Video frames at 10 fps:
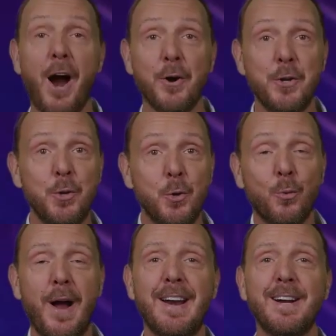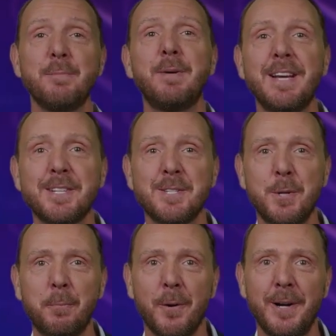Are you ready to be a
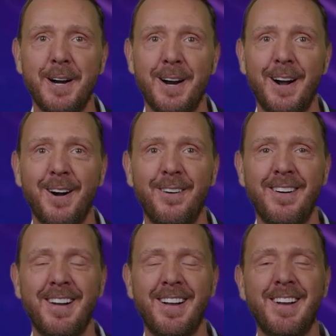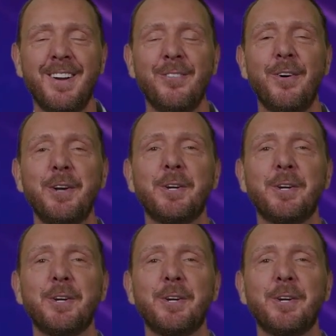superhero? Well,